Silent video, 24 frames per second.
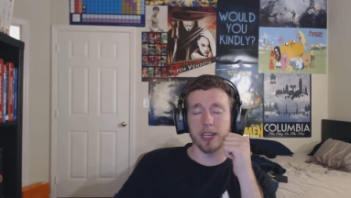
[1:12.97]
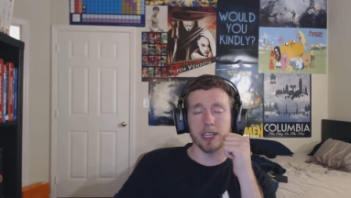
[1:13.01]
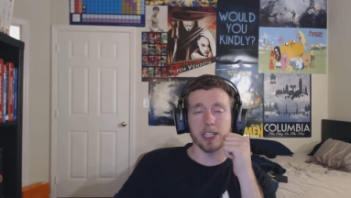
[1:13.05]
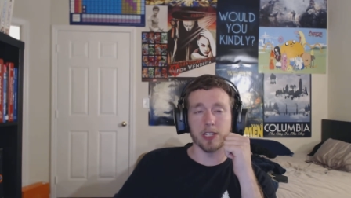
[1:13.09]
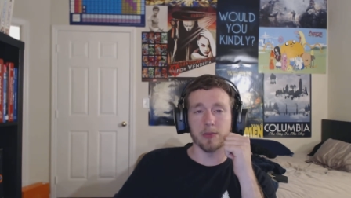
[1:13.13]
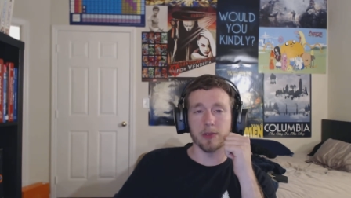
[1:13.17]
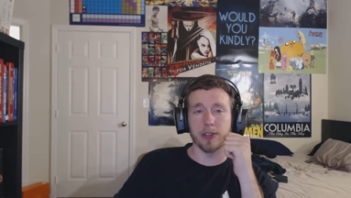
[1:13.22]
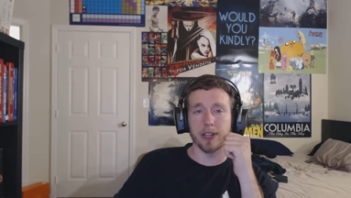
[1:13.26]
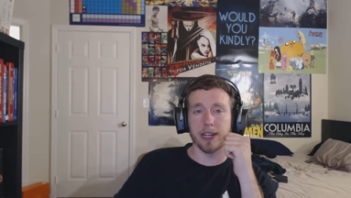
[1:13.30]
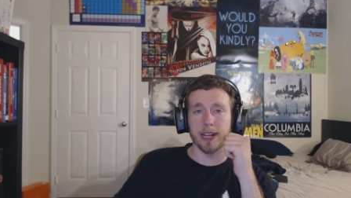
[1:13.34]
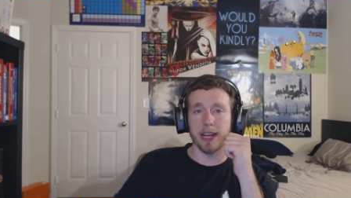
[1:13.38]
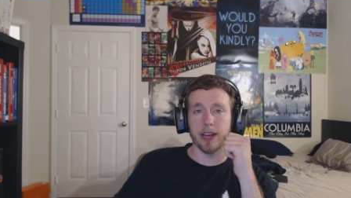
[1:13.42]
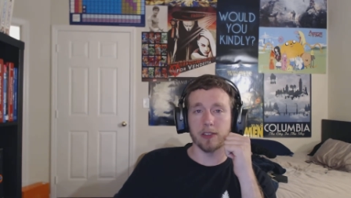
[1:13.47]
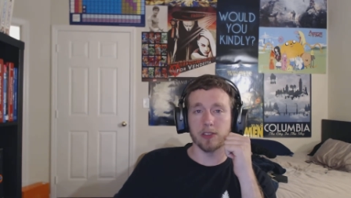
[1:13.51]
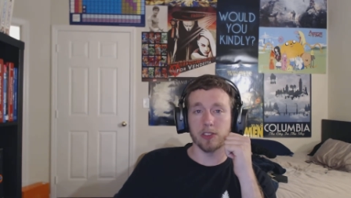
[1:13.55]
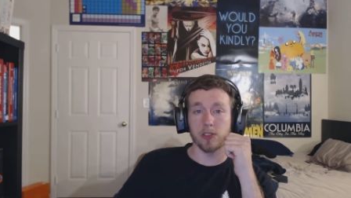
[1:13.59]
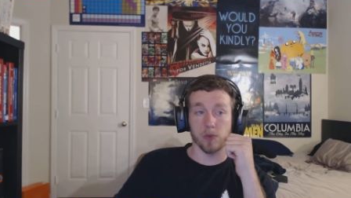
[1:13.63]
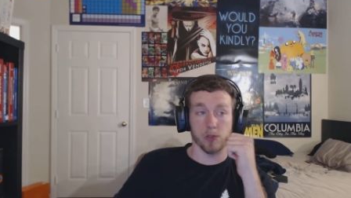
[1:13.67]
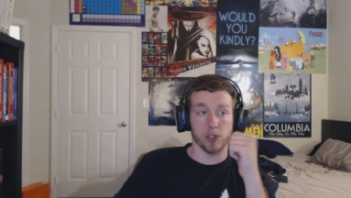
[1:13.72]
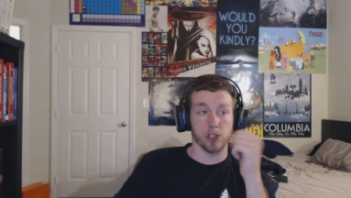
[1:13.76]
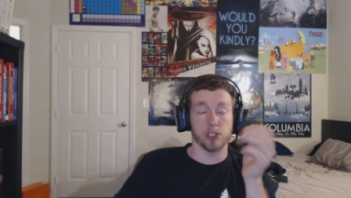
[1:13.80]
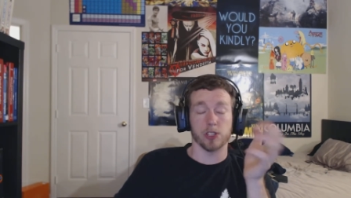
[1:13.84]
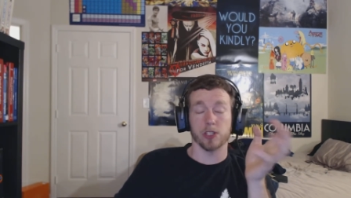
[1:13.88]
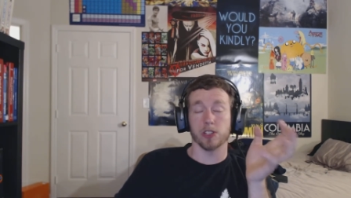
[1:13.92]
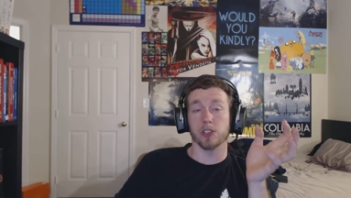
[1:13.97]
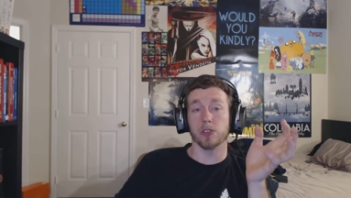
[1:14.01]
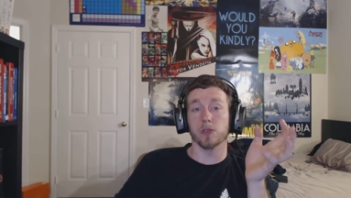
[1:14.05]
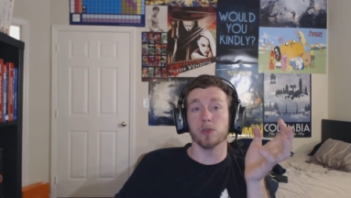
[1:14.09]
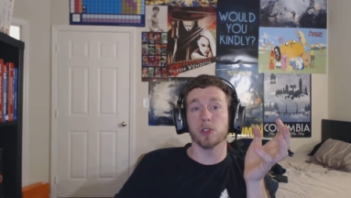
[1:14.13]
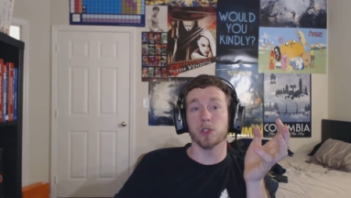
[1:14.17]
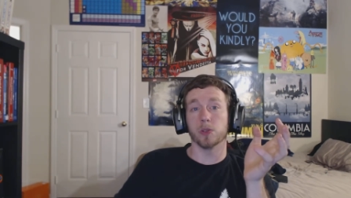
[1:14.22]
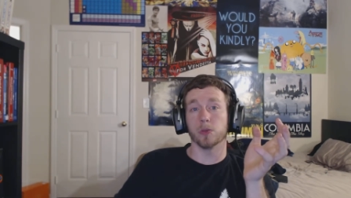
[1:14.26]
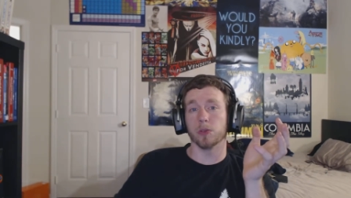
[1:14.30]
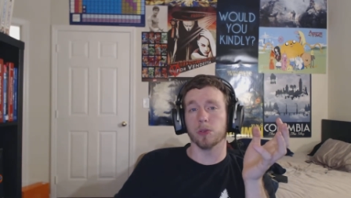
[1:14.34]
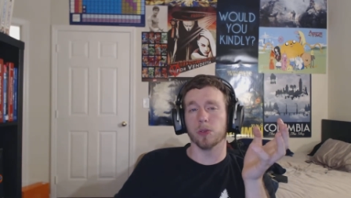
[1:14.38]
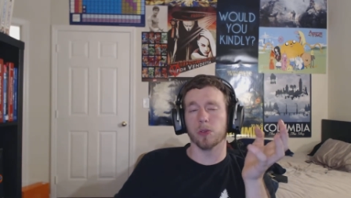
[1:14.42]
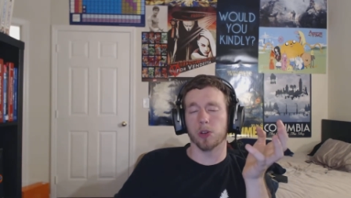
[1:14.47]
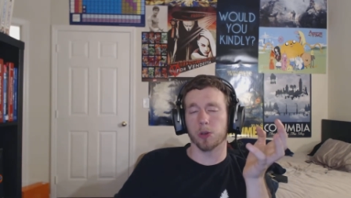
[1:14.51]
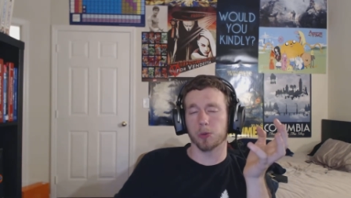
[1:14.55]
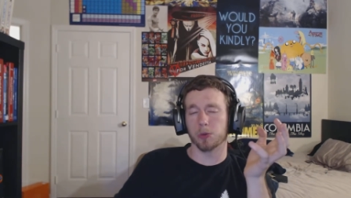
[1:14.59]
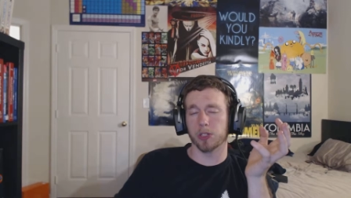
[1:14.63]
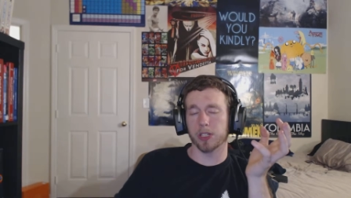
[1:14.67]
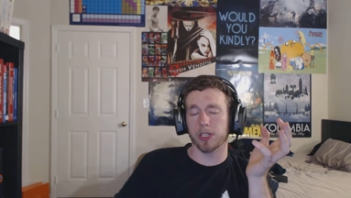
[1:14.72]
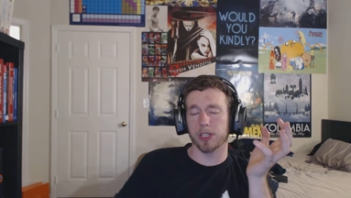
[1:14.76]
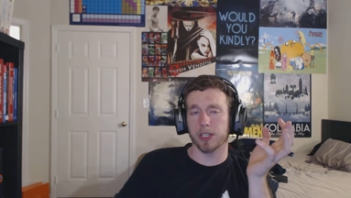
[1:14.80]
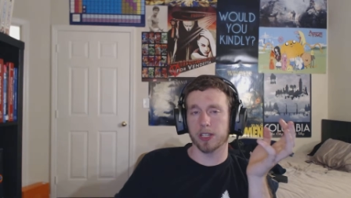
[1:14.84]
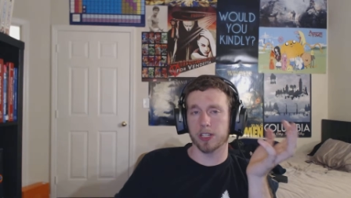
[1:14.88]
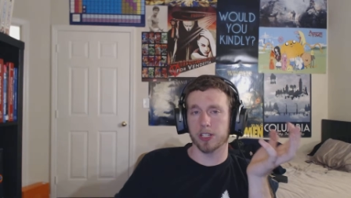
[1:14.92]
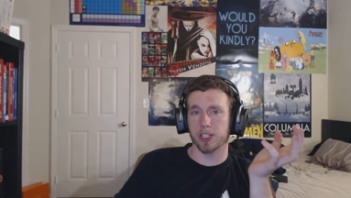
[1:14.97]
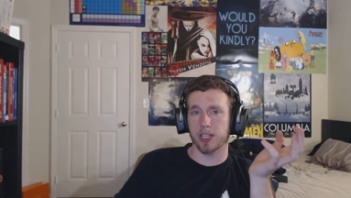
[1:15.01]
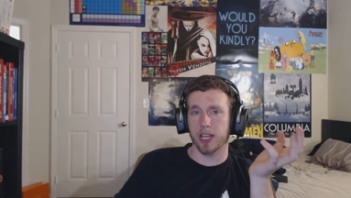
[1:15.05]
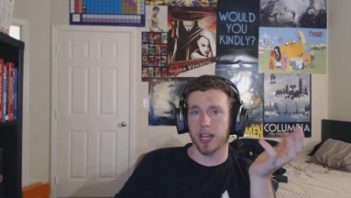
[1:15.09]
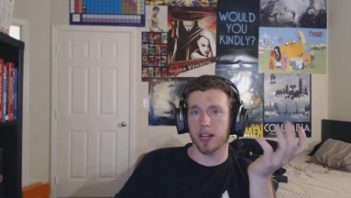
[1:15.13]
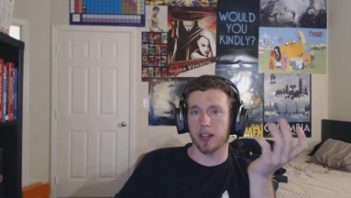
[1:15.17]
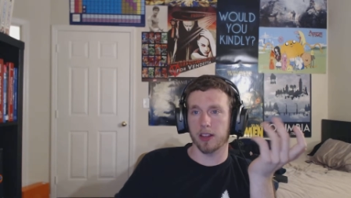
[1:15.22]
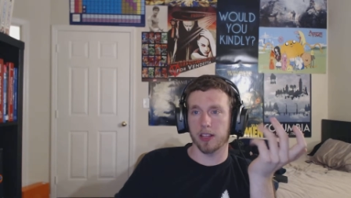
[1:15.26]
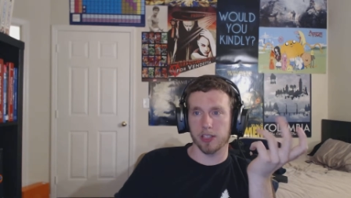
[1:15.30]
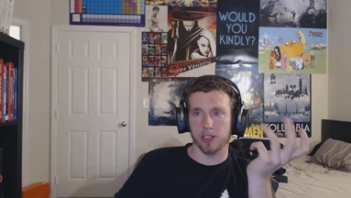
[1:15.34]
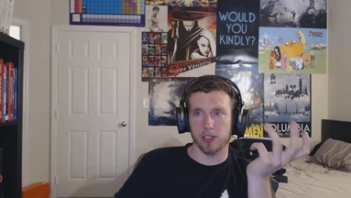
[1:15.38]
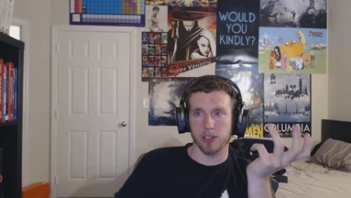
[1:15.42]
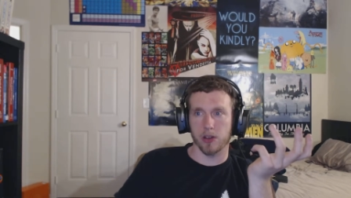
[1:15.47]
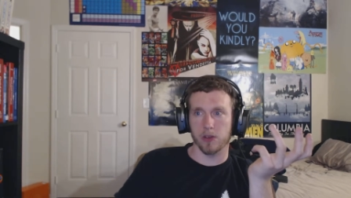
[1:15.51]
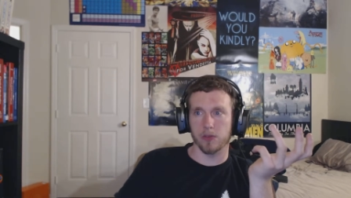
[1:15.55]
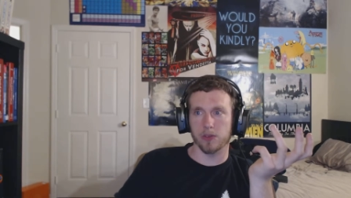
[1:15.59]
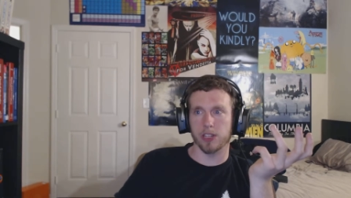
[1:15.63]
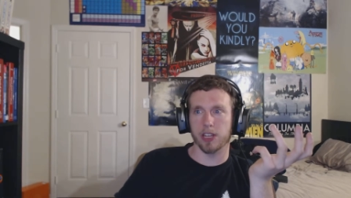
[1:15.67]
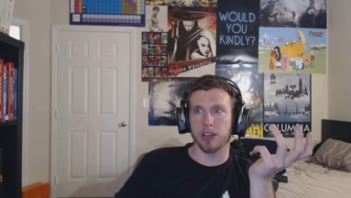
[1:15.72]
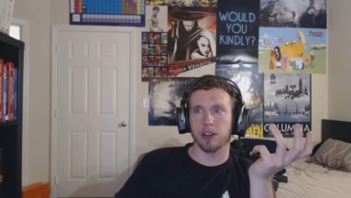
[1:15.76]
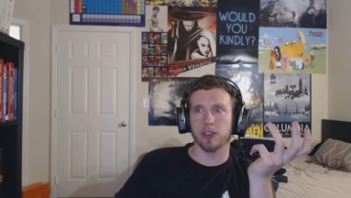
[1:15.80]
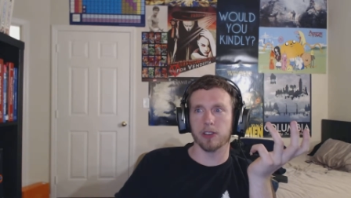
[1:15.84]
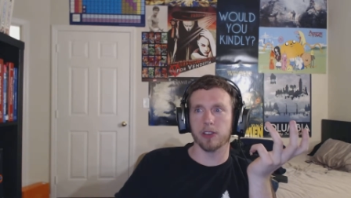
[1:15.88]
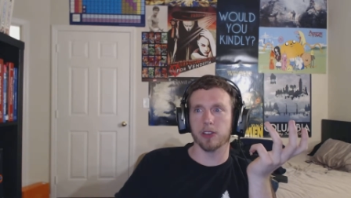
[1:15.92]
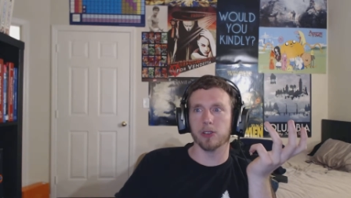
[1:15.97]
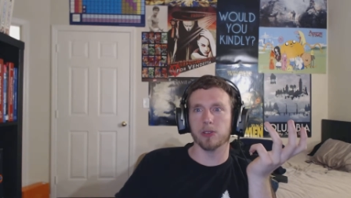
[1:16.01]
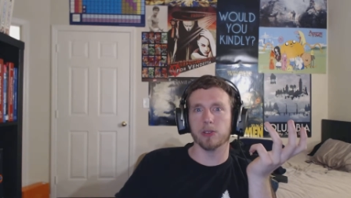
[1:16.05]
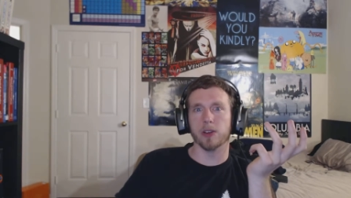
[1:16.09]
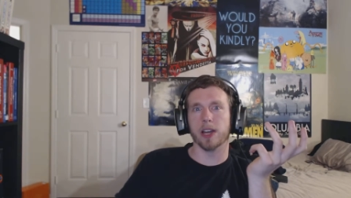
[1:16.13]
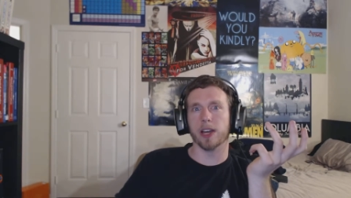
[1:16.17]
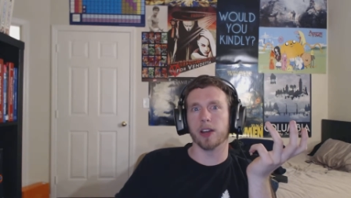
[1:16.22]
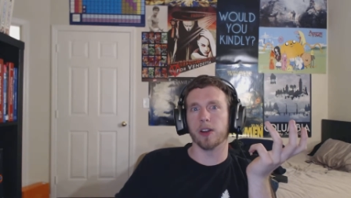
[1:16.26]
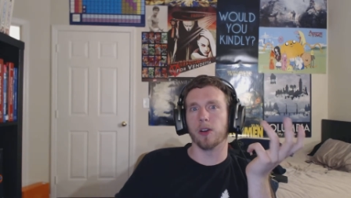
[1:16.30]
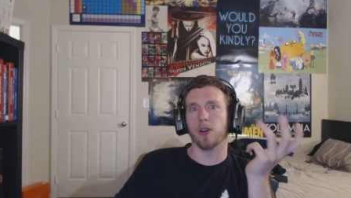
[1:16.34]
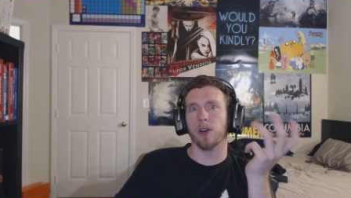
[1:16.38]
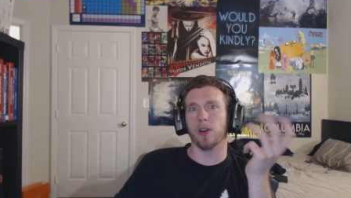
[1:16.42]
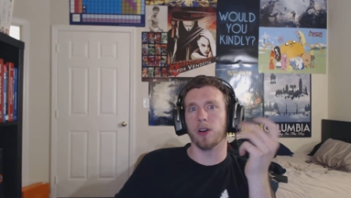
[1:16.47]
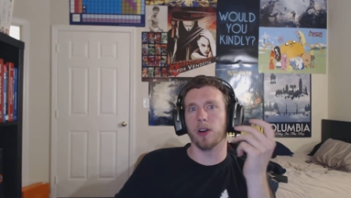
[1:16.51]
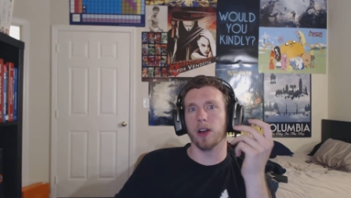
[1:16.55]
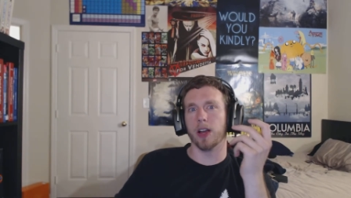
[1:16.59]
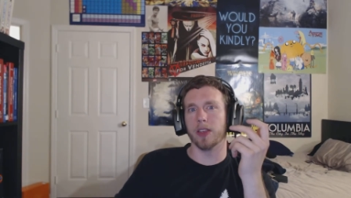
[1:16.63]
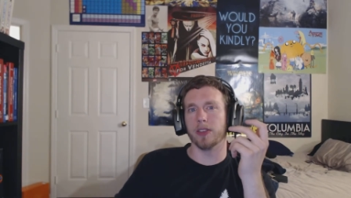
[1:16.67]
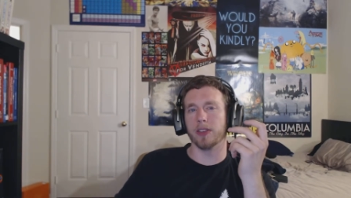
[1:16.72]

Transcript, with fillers: date has been announced, which is unusual. Normally they just kind of like don't tell you at all,